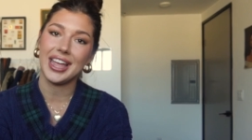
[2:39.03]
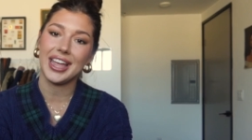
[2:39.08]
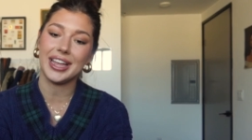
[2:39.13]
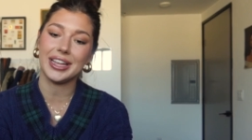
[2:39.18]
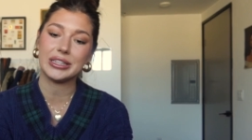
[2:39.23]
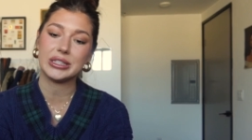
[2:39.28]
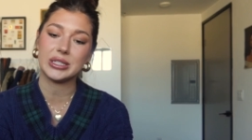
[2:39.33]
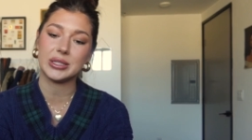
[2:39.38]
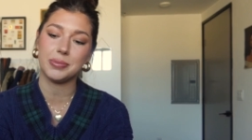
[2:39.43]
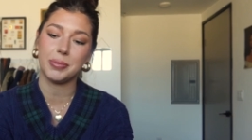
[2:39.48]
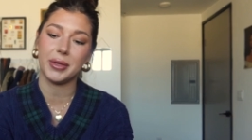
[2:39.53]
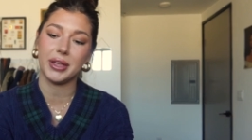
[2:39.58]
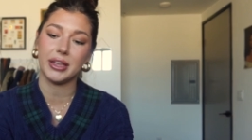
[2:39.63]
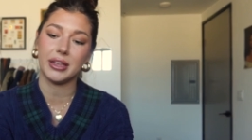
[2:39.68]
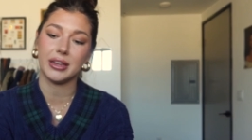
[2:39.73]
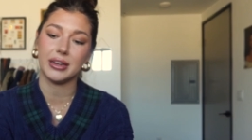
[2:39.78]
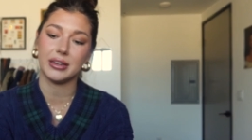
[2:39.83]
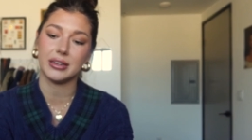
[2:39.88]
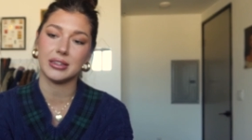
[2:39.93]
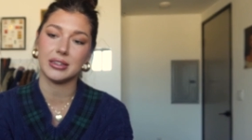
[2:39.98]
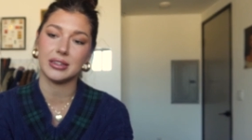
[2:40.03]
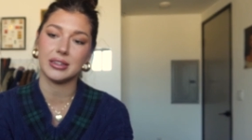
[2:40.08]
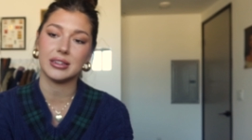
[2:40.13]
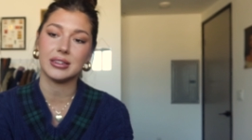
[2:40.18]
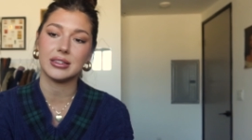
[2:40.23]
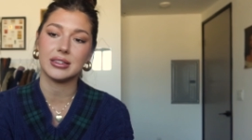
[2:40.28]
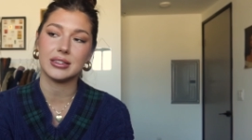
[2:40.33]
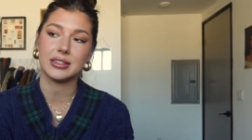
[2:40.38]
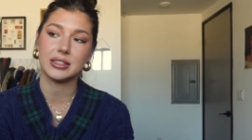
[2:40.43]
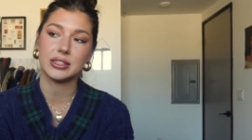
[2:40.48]
It's been
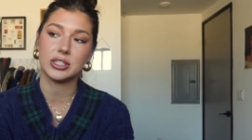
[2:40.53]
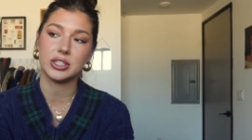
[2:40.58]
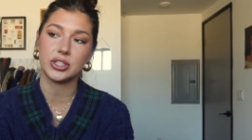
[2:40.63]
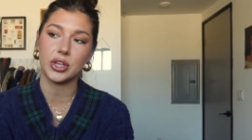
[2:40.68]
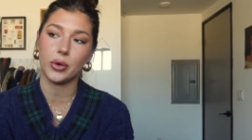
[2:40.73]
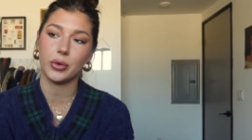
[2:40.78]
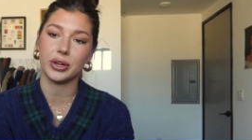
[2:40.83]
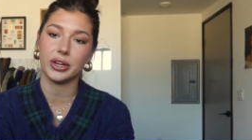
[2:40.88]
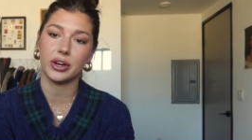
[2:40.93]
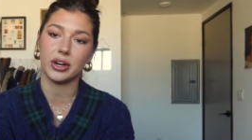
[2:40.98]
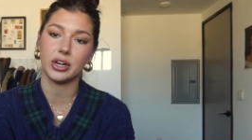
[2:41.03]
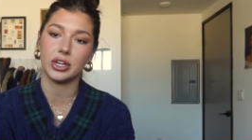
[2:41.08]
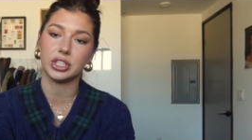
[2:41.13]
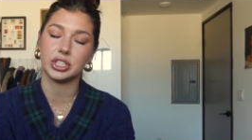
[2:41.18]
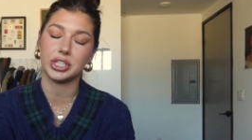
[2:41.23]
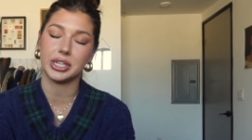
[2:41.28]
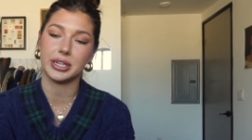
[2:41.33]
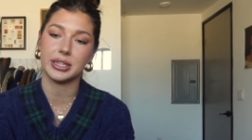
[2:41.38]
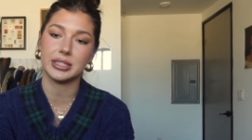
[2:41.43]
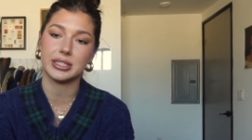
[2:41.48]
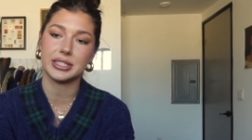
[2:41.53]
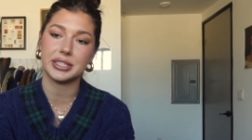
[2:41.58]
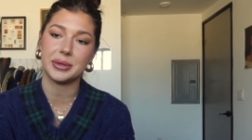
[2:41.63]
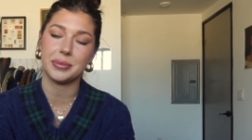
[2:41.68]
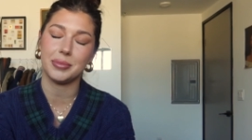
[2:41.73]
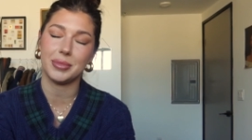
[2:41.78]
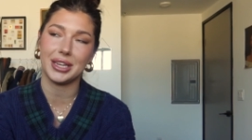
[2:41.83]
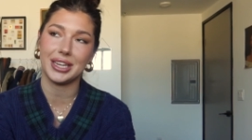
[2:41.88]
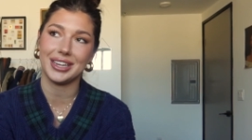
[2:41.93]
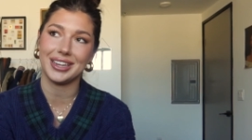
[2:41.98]
so encouraging to
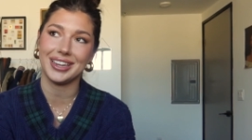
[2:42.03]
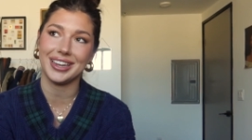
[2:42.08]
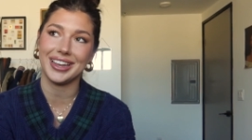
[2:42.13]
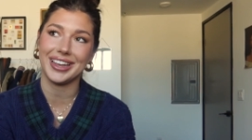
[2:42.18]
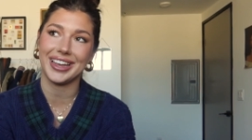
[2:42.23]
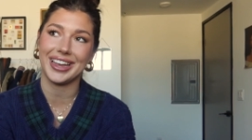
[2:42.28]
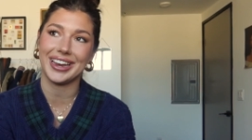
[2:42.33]
me